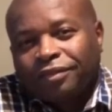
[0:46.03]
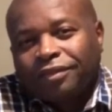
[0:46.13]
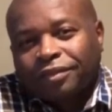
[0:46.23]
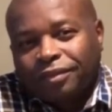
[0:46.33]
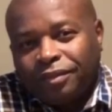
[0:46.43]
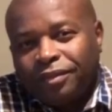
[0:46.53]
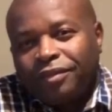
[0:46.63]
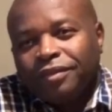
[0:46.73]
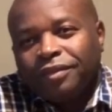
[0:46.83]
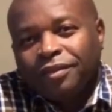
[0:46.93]

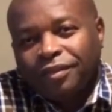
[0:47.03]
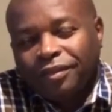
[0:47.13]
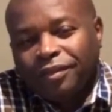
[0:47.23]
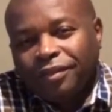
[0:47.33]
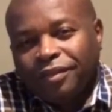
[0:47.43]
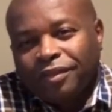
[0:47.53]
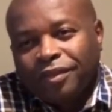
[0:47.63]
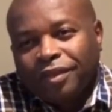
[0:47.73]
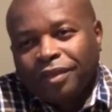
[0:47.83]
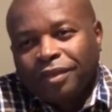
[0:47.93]

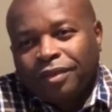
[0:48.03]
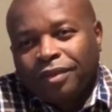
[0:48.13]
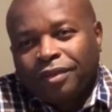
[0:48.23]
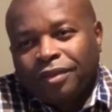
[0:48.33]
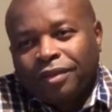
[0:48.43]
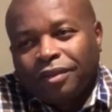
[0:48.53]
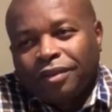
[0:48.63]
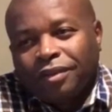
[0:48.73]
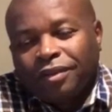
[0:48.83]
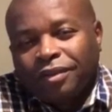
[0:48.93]

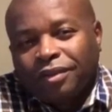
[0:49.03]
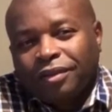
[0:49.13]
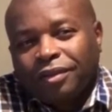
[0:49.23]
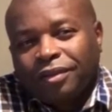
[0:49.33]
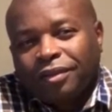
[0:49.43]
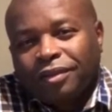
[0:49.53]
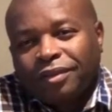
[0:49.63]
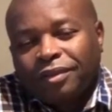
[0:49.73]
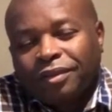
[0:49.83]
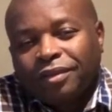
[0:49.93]

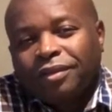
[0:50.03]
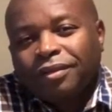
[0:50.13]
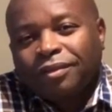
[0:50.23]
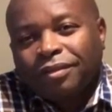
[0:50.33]
No words are spoken by the person on screen.